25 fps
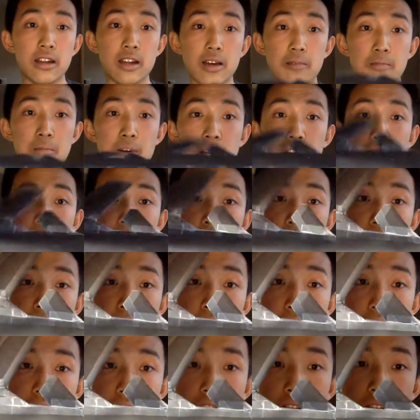I might
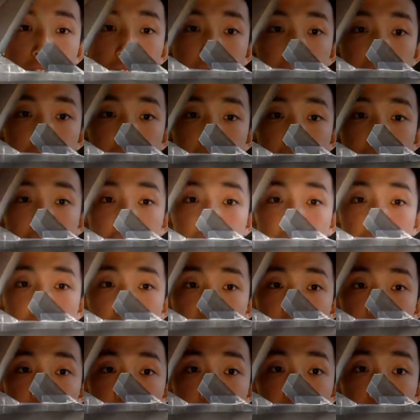implement sometime in the
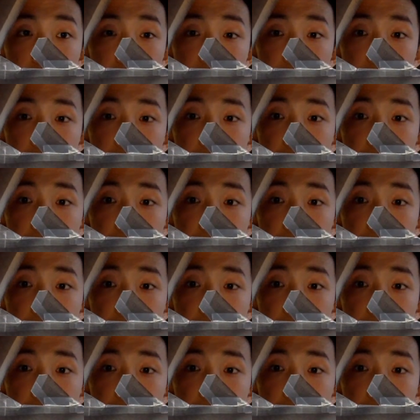future.